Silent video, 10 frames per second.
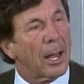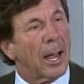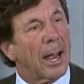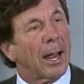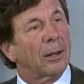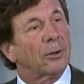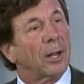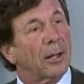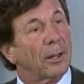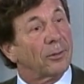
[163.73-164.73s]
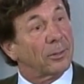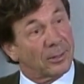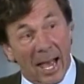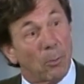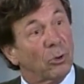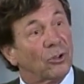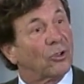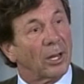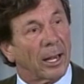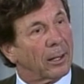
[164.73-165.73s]
And that was
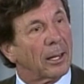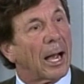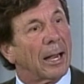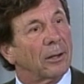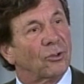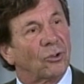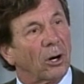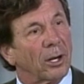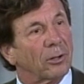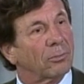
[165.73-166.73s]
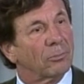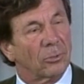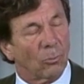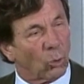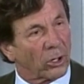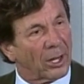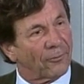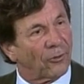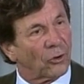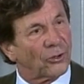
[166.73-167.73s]
it. I started working
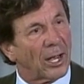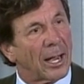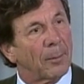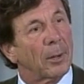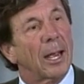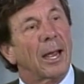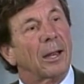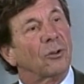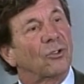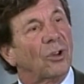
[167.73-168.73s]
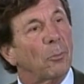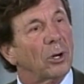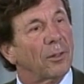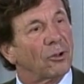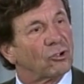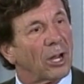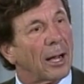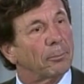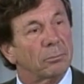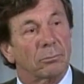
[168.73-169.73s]
full-time, and someone in the
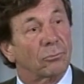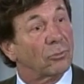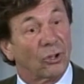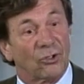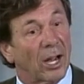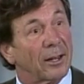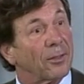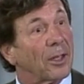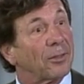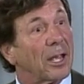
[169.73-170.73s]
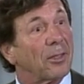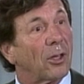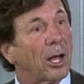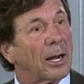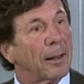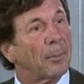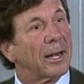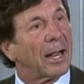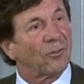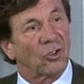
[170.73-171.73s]
shop decided that they thought I might
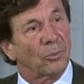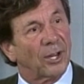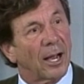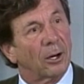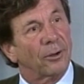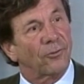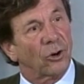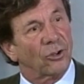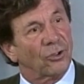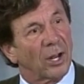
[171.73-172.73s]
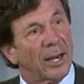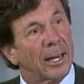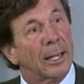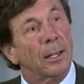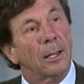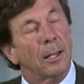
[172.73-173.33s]
have some talent for designing.